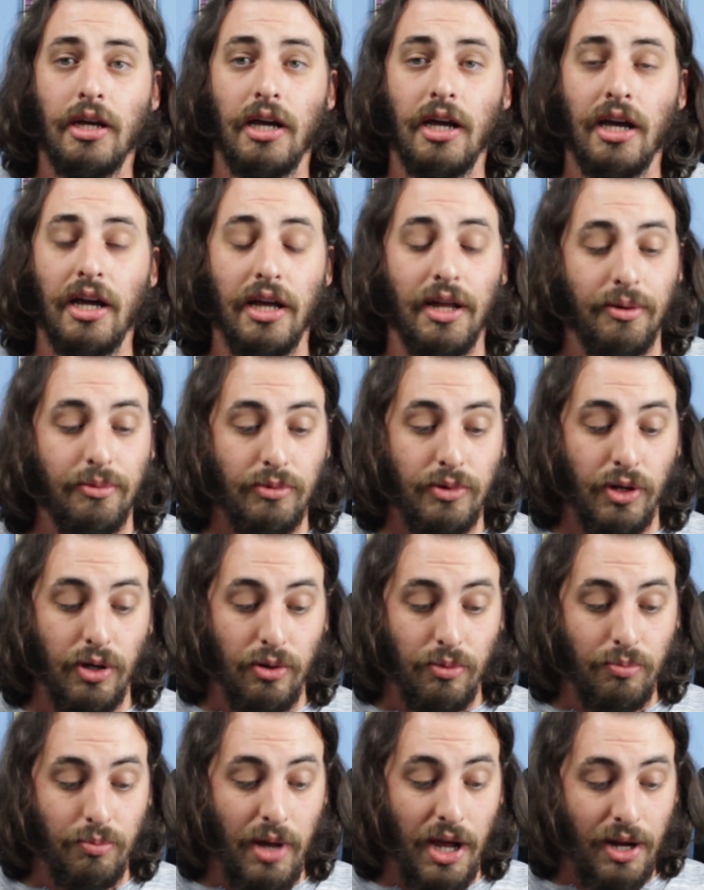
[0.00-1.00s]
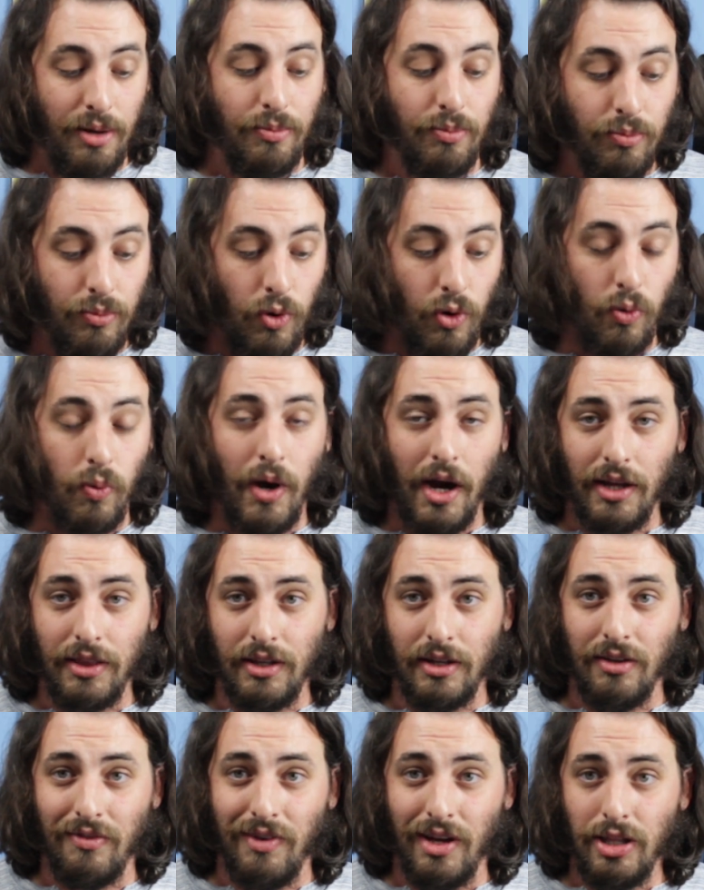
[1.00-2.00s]
and made more
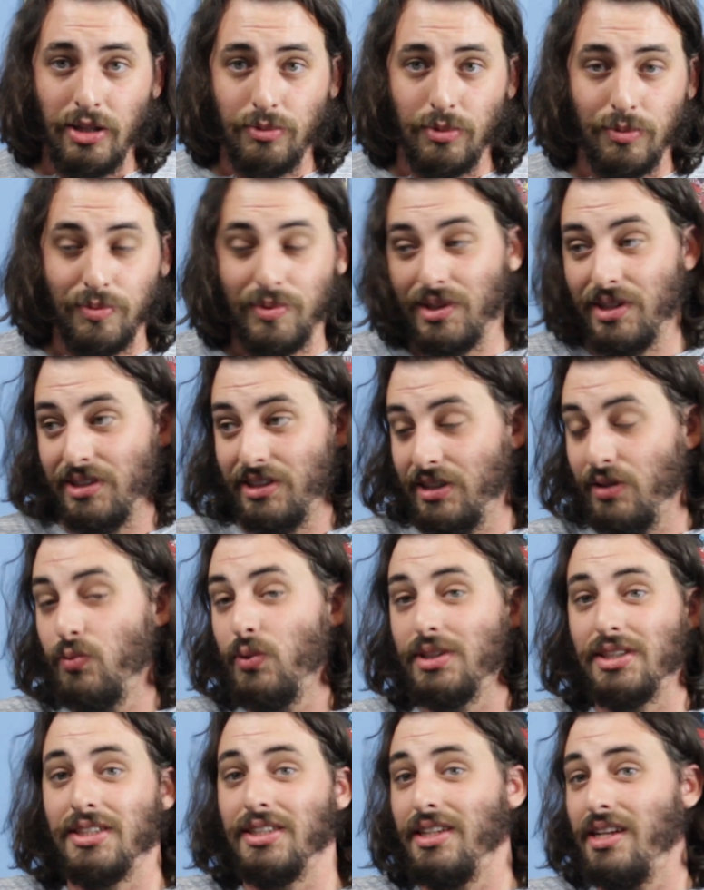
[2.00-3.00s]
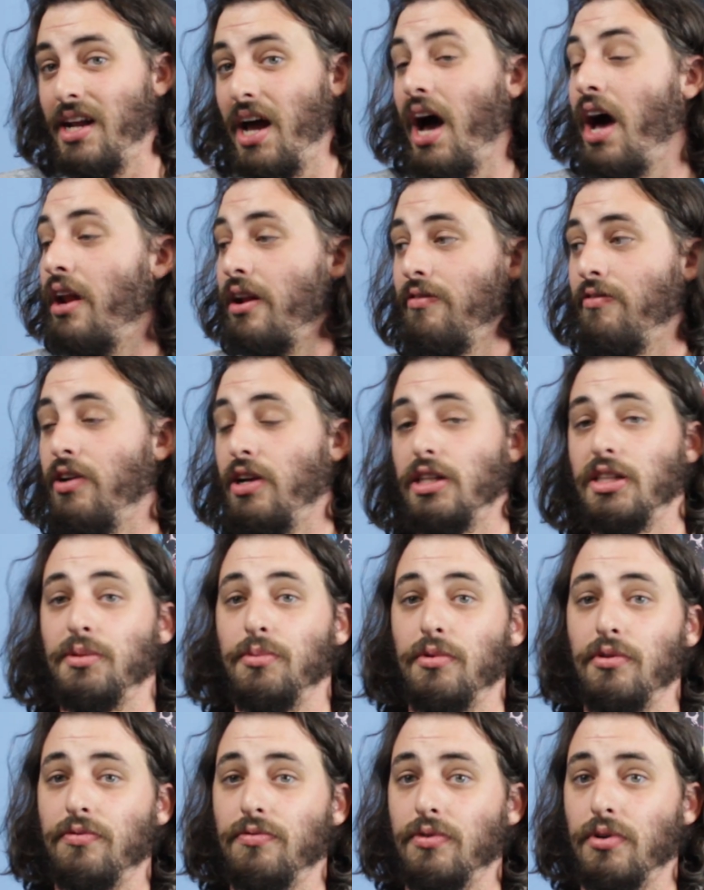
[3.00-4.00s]
widely available, because it was not
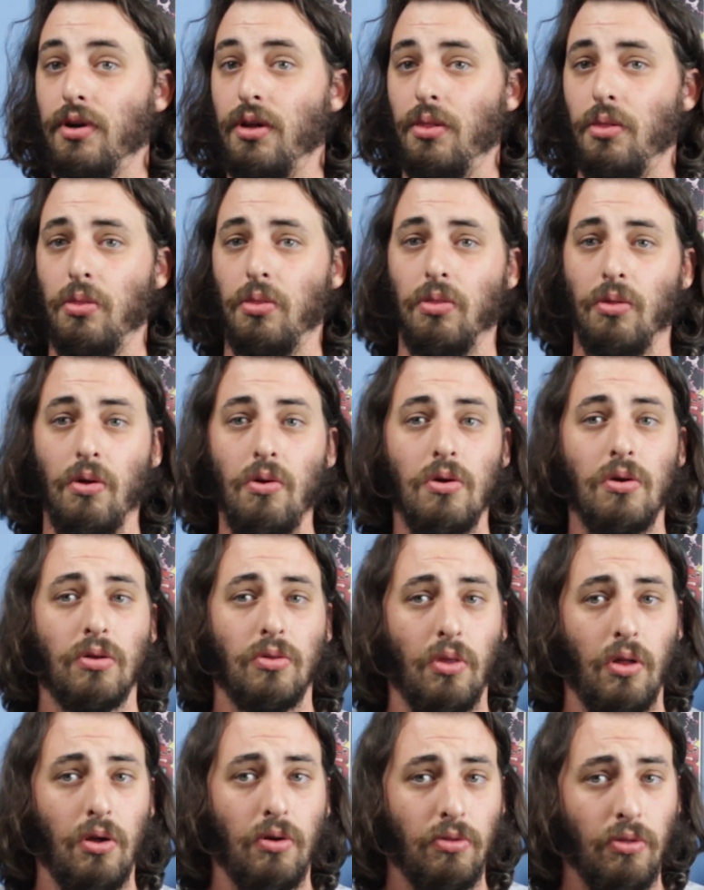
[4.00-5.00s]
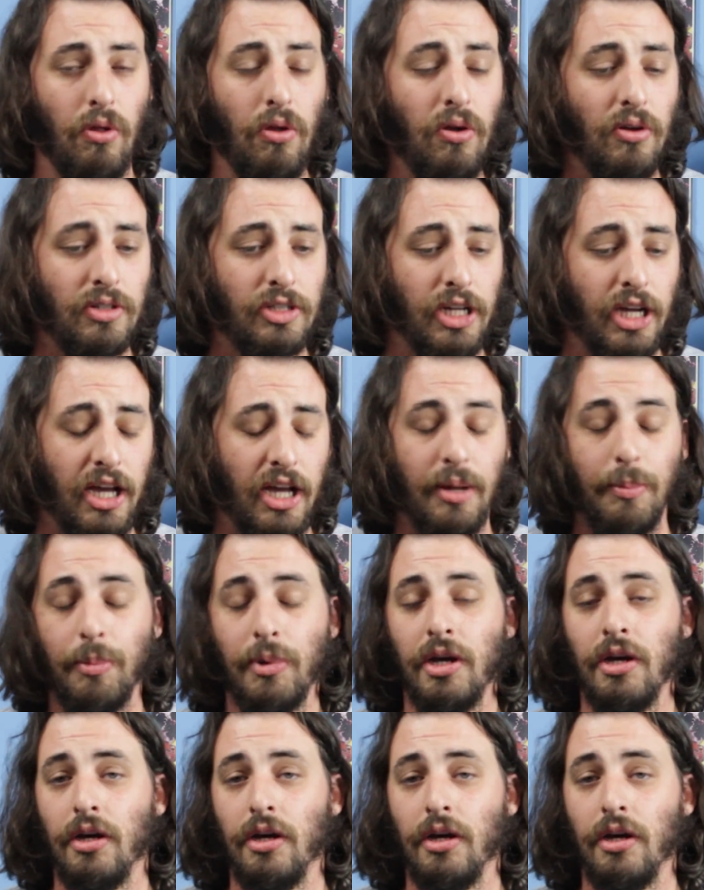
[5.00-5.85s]
available for a long time.